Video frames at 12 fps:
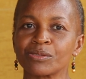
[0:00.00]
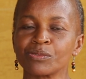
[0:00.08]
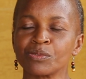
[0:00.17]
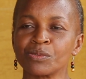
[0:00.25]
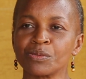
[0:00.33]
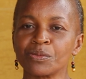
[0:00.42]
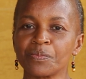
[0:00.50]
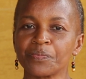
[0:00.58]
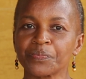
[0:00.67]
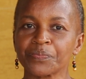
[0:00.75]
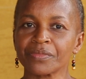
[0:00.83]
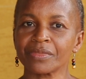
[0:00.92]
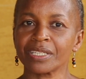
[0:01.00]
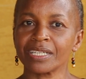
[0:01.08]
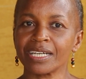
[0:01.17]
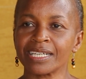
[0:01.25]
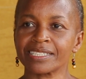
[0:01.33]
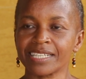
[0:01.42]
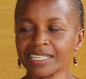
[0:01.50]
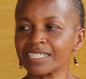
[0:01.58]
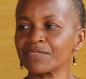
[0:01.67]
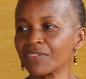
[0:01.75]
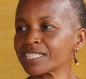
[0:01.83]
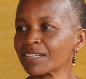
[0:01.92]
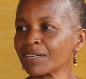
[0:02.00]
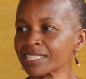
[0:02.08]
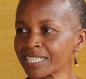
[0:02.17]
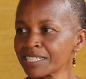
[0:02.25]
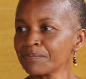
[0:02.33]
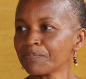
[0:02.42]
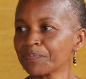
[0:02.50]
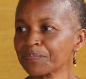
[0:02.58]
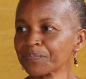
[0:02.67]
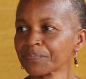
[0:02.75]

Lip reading: to sacrifice our time,